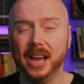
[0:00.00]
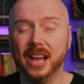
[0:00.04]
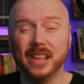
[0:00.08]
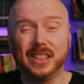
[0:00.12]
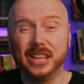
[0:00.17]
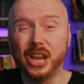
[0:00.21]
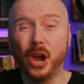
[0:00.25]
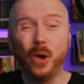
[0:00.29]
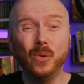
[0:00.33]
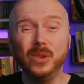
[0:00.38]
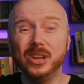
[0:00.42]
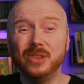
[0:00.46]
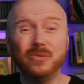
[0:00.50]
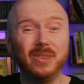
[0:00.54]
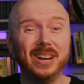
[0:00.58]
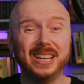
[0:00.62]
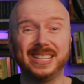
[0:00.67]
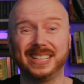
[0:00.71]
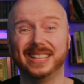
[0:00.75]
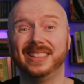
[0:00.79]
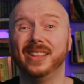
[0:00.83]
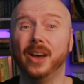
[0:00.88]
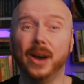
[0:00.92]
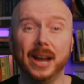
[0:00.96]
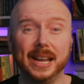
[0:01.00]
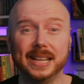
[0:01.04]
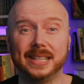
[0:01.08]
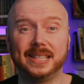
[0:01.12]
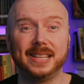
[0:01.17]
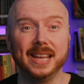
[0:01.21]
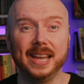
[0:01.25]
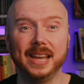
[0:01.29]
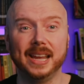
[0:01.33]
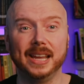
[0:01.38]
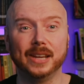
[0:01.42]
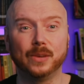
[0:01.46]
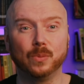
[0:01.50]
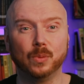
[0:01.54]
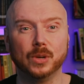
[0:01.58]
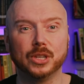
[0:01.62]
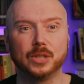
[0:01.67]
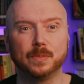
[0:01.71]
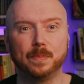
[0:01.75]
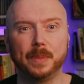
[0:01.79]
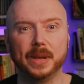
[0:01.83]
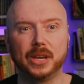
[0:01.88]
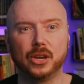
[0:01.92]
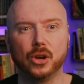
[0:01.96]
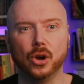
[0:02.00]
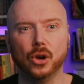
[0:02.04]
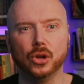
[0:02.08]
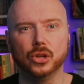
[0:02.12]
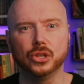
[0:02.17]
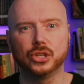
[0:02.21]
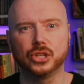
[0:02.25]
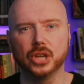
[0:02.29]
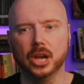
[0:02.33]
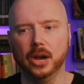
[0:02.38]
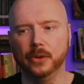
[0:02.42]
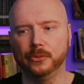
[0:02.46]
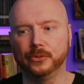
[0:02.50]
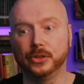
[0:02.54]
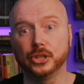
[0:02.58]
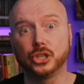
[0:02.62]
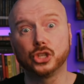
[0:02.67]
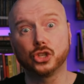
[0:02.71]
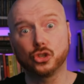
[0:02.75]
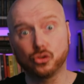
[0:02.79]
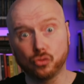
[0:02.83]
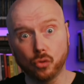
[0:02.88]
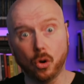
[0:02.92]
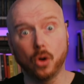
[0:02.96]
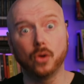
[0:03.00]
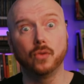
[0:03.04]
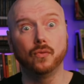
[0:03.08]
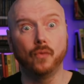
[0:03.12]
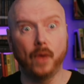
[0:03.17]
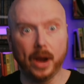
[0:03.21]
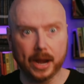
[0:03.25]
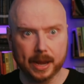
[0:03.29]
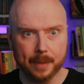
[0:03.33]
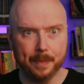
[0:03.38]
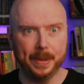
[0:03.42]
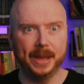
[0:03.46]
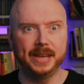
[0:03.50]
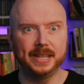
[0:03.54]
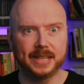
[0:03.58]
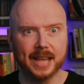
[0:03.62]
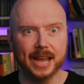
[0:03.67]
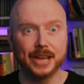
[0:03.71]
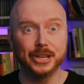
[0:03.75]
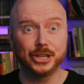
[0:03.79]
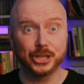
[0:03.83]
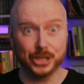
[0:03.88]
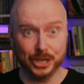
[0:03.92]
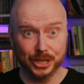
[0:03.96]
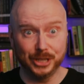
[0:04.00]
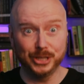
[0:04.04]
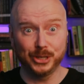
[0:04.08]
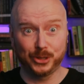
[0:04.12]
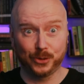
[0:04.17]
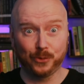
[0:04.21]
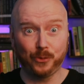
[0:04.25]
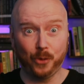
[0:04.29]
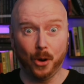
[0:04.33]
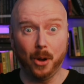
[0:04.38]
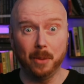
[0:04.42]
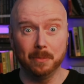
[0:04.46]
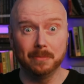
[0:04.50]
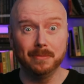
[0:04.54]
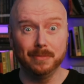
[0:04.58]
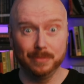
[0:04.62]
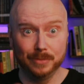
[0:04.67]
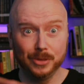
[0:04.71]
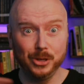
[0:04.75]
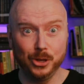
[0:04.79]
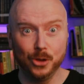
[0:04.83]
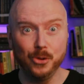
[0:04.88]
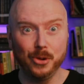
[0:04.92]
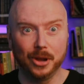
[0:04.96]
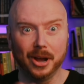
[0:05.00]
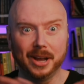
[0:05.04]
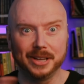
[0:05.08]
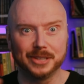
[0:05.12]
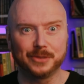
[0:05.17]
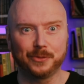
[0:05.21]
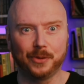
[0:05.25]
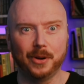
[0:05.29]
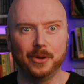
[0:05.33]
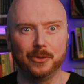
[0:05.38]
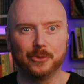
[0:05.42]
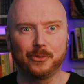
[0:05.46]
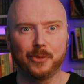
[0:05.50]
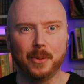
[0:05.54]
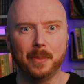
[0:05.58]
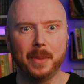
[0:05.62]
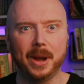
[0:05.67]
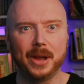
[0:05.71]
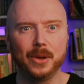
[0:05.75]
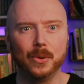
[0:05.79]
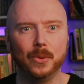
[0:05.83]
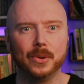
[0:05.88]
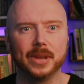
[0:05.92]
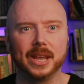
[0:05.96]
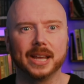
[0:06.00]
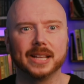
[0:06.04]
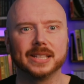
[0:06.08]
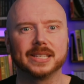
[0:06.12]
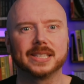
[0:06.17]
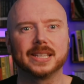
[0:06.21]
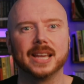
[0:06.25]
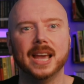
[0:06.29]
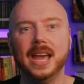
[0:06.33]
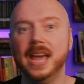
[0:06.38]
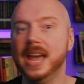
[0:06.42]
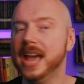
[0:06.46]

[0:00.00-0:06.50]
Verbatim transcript: The only reason that I did was because of the strong recommendations from you guys, from my audience.